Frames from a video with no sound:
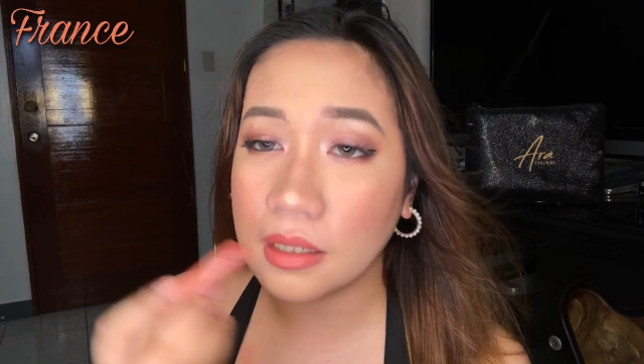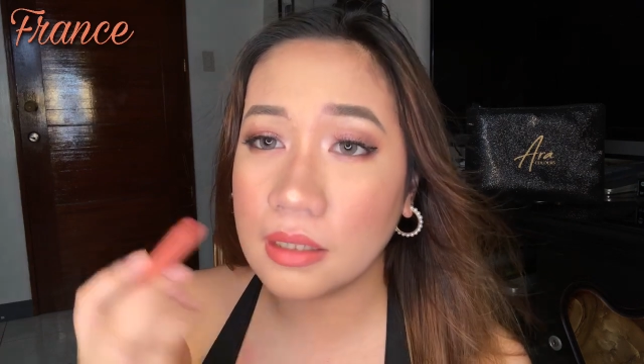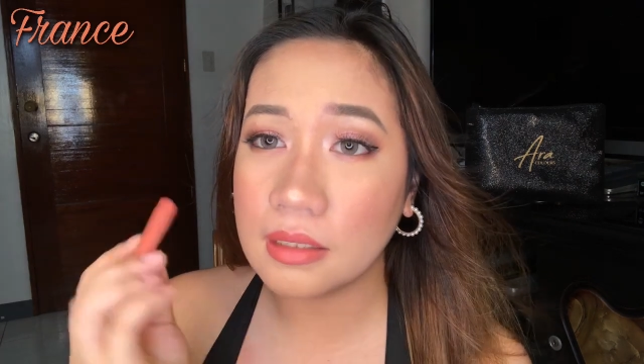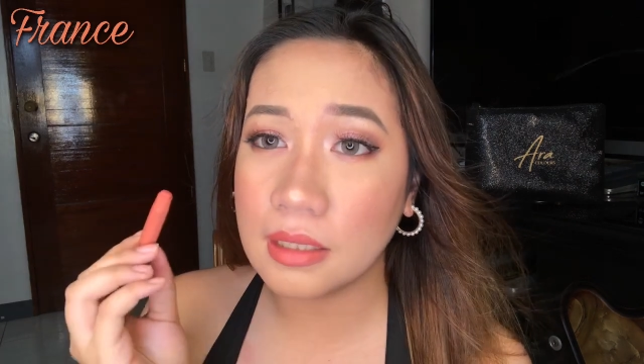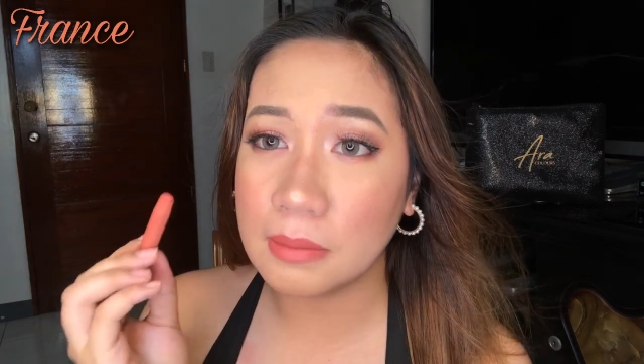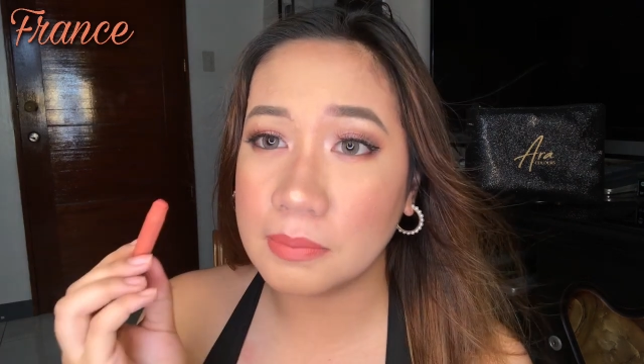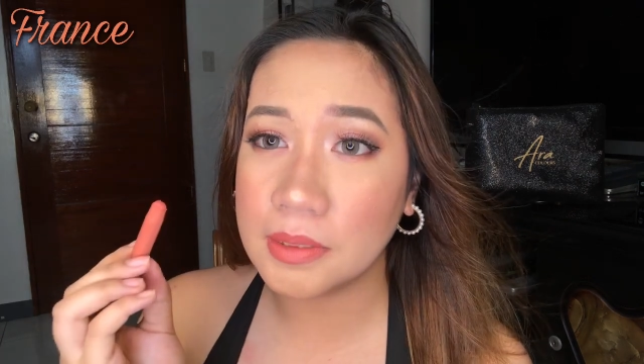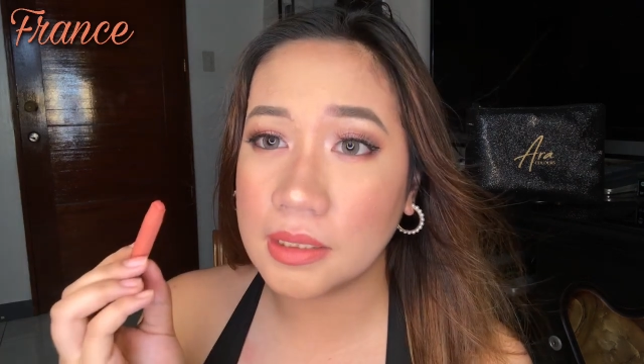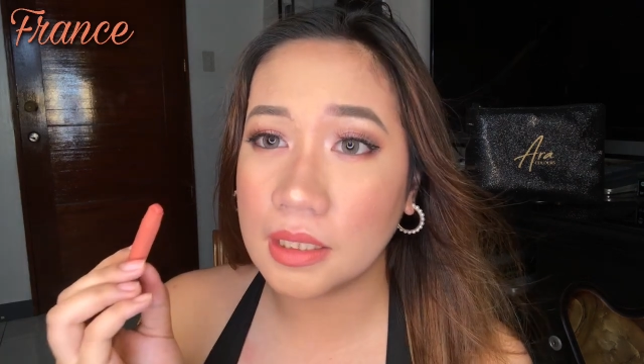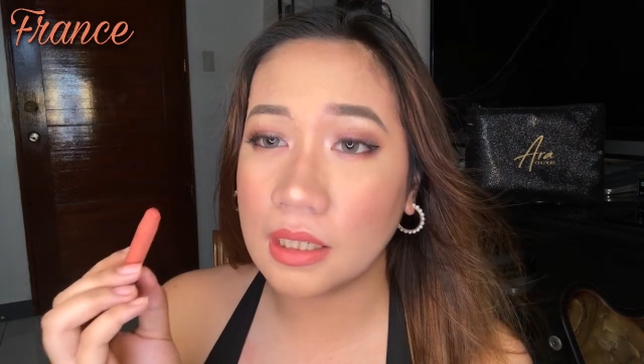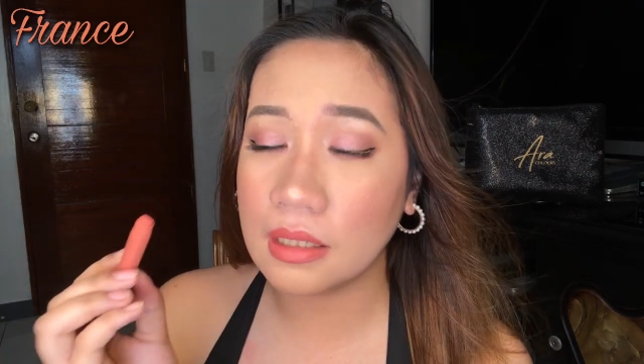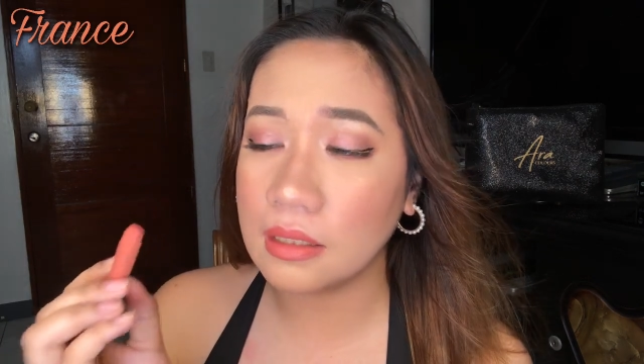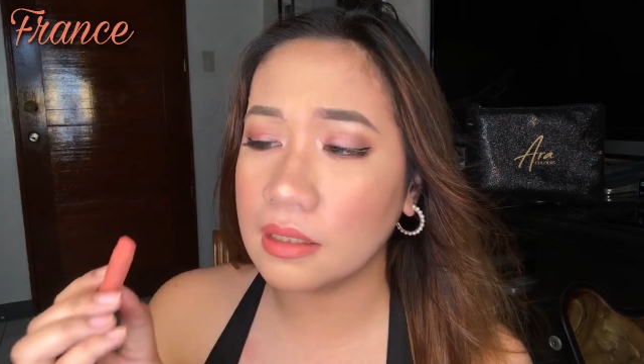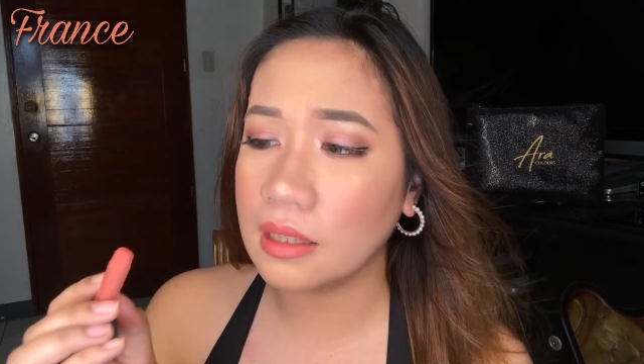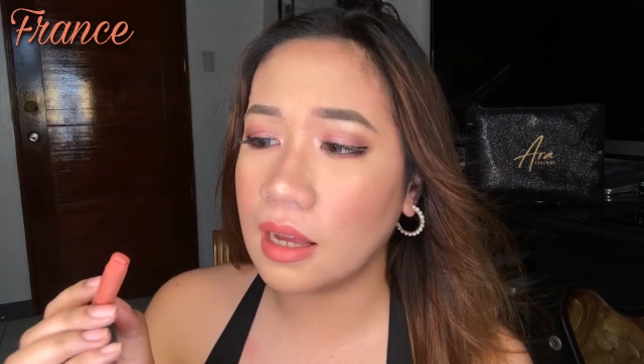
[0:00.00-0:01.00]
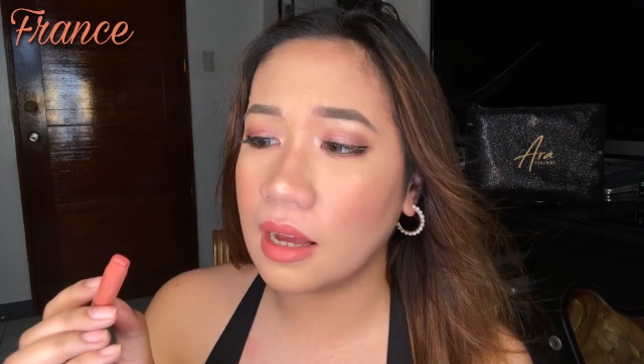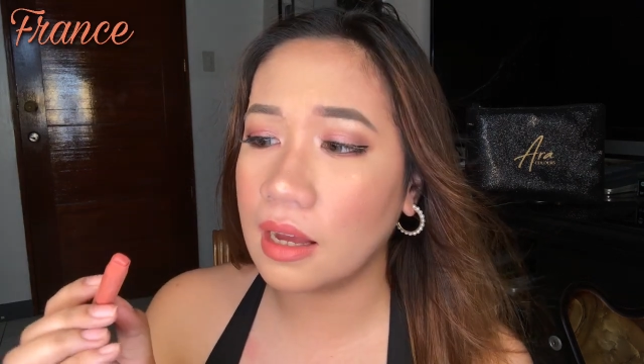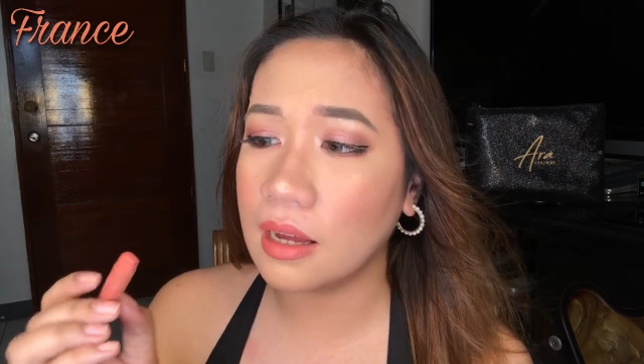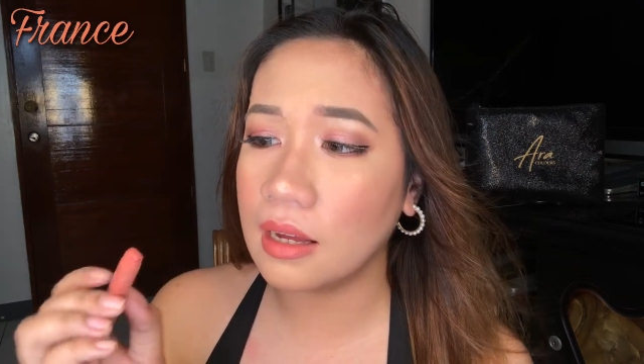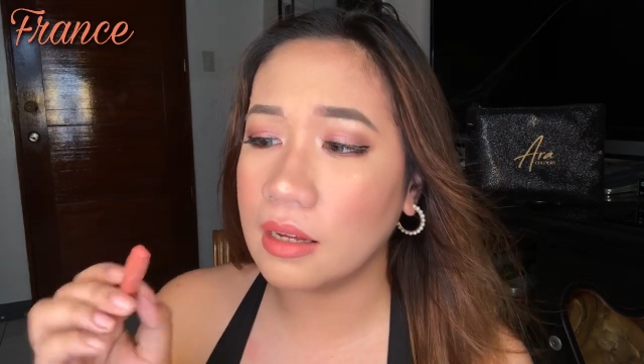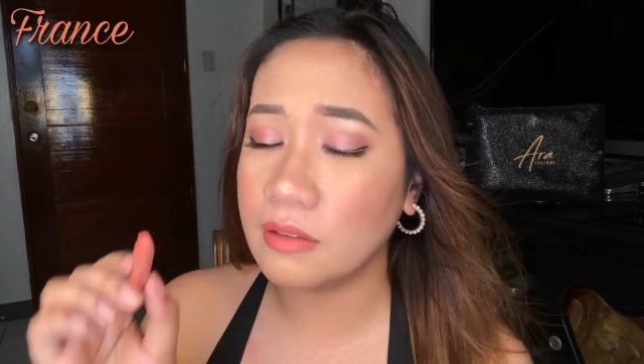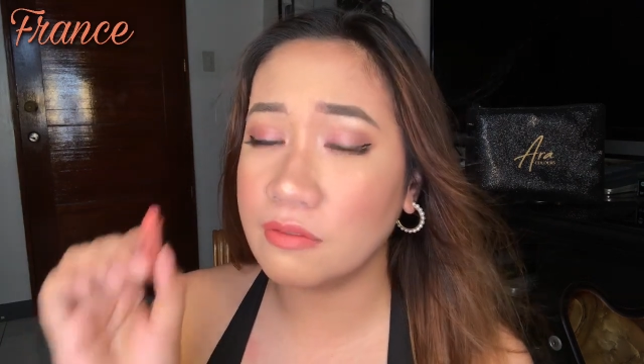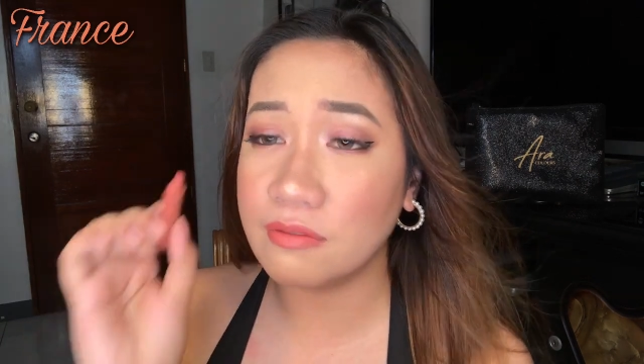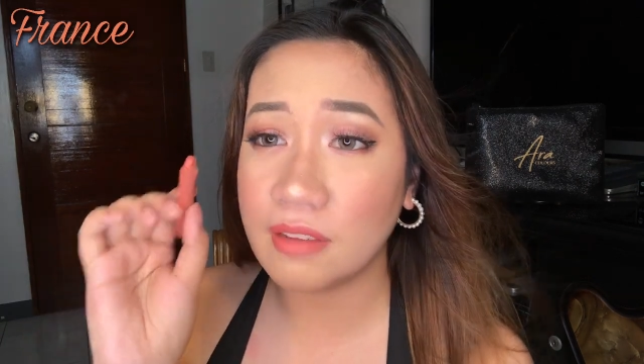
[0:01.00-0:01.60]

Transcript: ng lipstick na